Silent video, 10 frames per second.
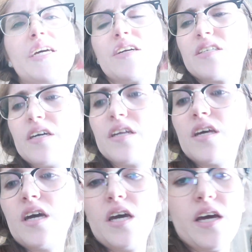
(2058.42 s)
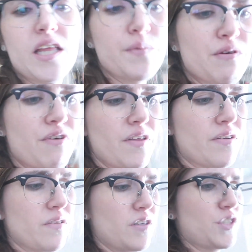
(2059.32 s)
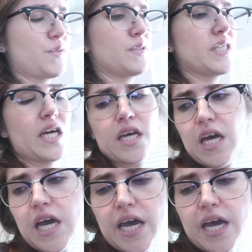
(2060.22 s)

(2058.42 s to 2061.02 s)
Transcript: the day are done. And then my father-in-law just was like,